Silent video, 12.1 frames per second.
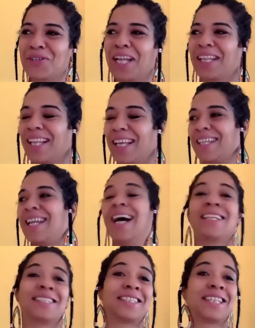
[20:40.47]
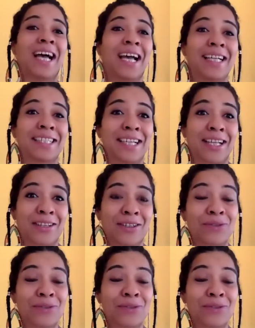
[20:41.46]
and then had a child, and I thought,